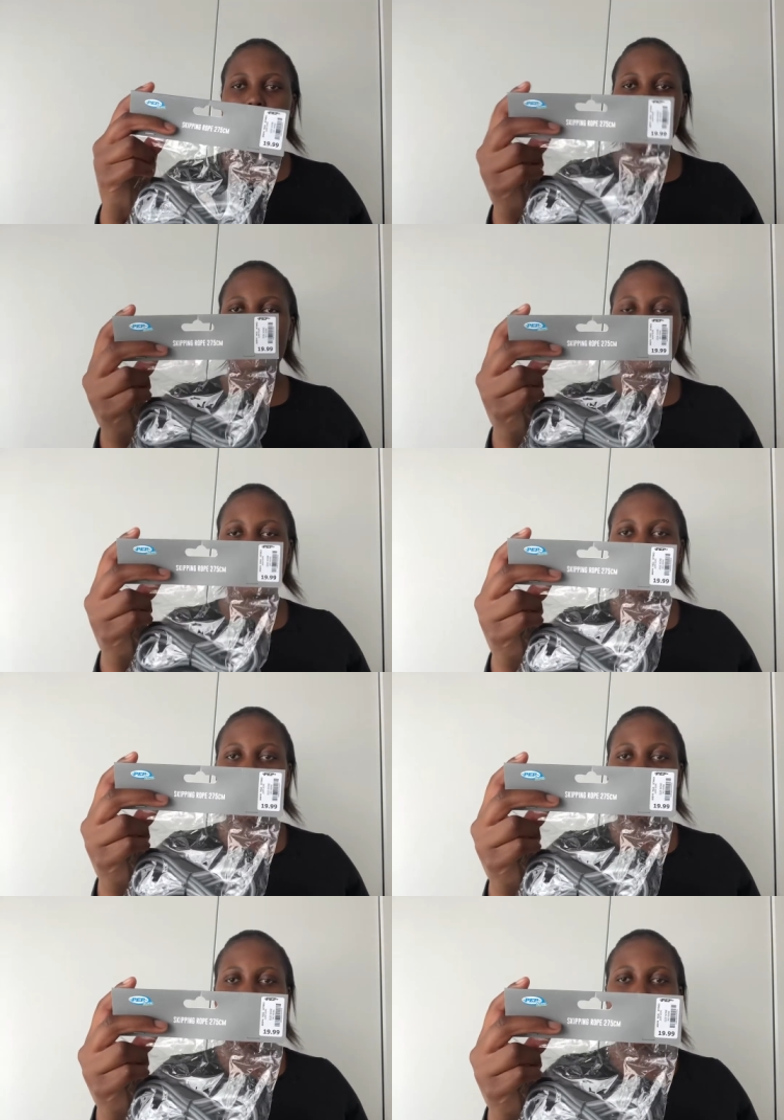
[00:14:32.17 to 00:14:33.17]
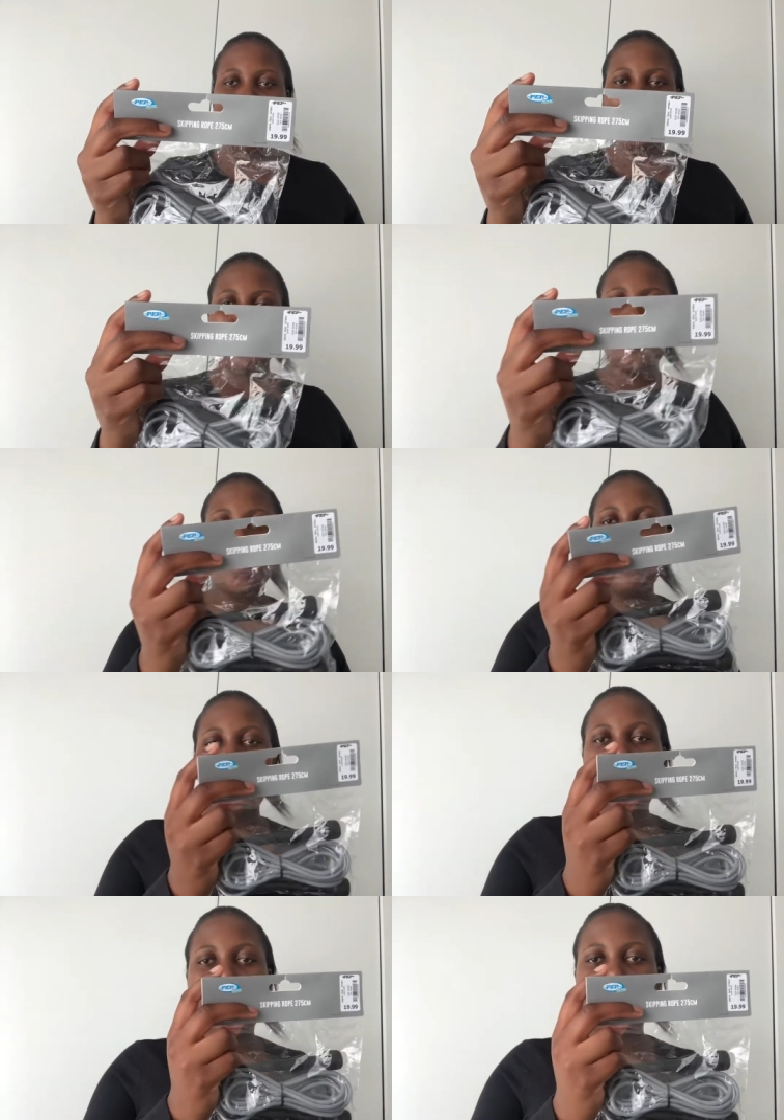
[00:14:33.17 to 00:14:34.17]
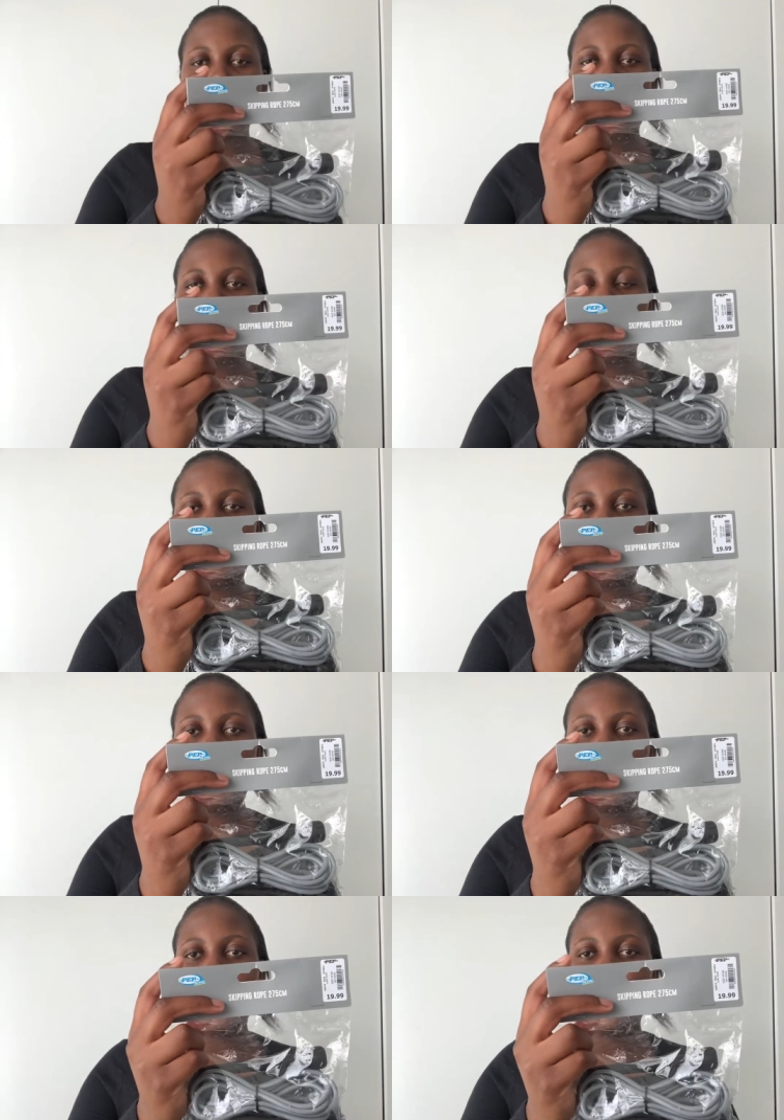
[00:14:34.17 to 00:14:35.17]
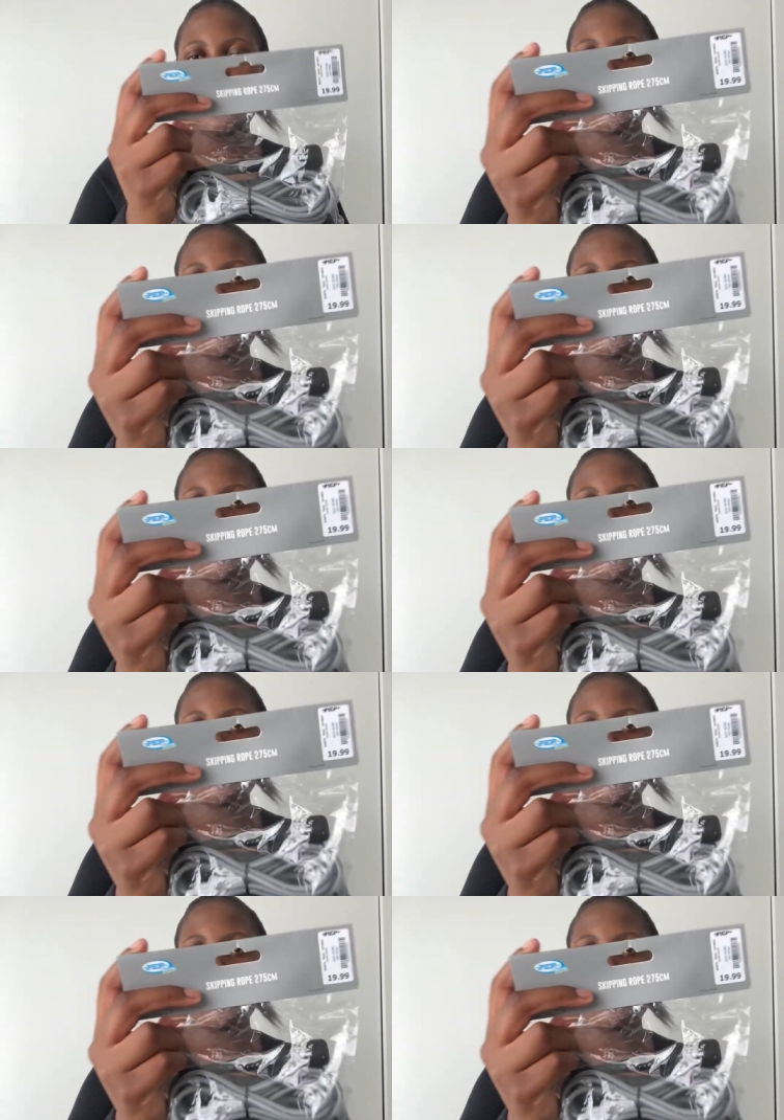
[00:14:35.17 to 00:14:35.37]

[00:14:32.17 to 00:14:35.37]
this skipping rope. I'm so happy about this